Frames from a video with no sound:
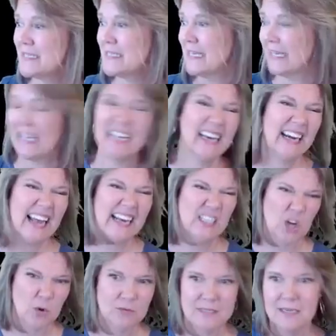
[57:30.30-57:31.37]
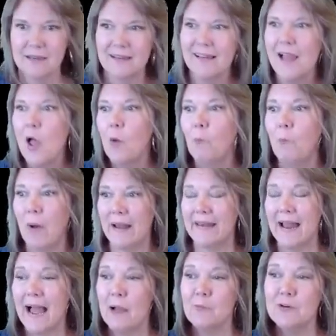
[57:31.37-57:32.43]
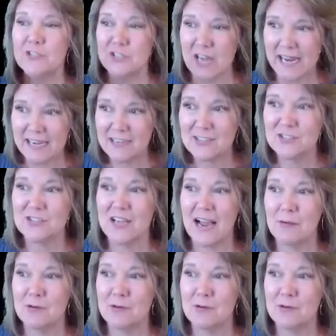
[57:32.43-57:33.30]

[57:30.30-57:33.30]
stick in, and I don't. But I would choose